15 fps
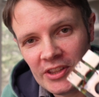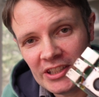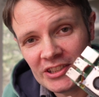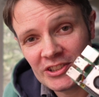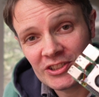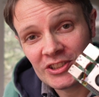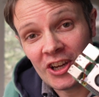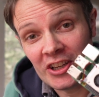
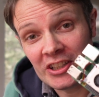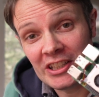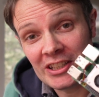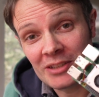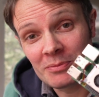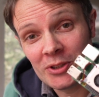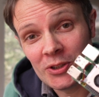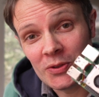This tiny
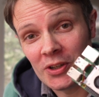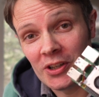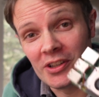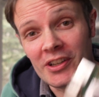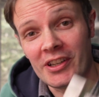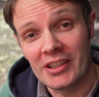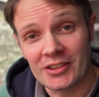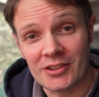
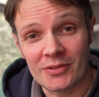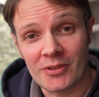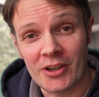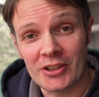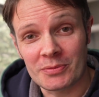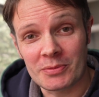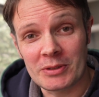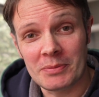computer is a
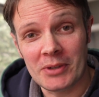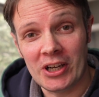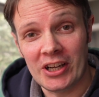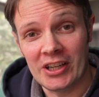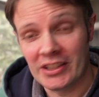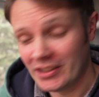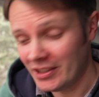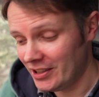Raspberry
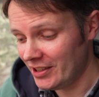Pi.